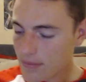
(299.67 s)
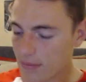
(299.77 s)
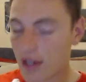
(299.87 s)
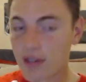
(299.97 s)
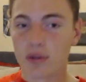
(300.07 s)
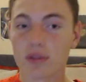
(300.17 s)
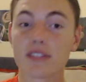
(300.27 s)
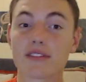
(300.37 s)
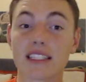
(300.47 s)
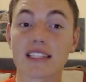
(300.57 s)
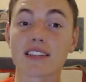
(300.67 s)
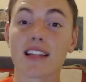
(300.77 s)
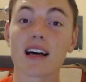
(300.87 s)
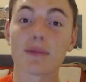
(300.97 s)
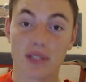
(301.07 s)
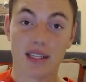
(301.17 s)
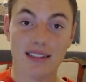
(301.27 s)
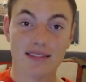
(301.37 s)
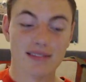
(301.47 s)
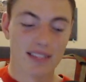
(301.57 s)
I know, Living in the
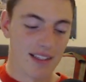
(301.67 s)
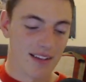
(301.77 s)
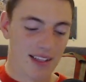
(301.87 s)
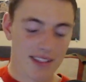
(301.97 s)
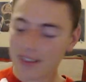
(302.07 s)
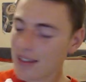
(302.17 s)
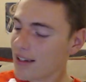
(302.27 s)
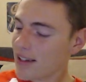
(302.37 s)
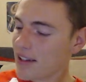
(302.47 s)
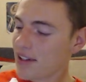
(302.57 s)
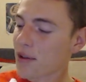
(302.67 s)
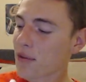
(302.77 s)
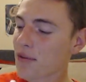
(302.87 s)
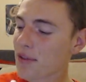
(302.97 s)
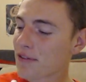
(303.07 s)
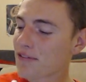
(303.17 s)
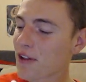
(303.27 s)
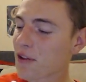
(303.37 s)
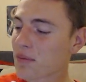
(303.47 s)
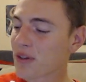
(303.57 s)
Limelight. That's it. Those of you that
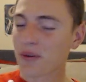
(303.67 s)
follow Peter